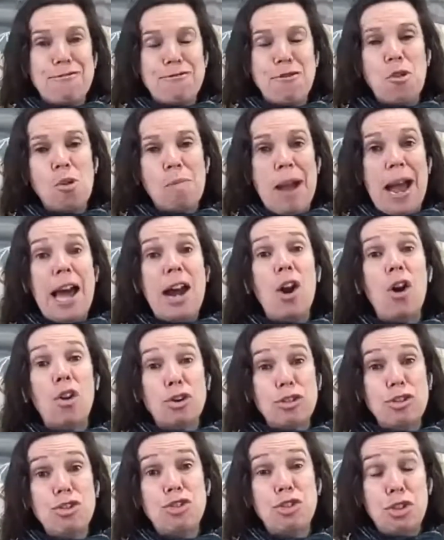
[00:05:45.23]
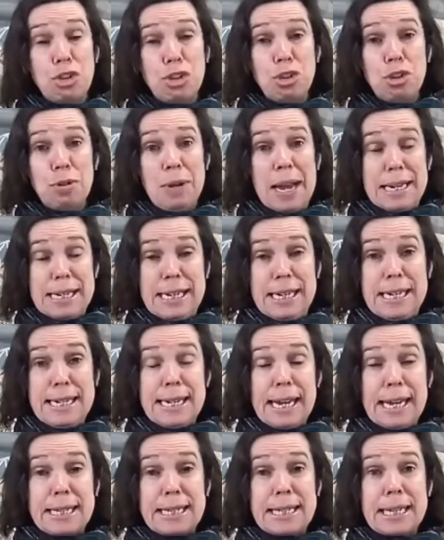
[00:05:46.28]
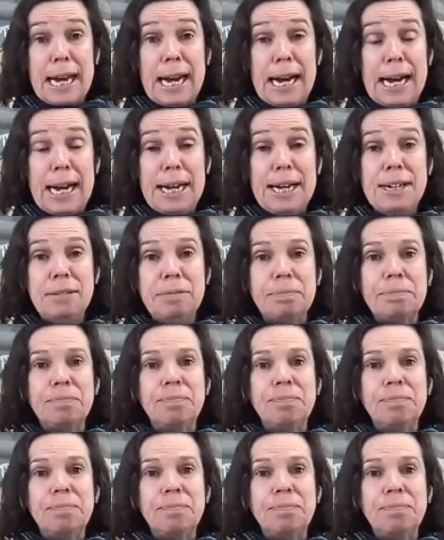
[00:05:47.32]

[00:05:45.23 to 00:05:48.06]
format onto an index card,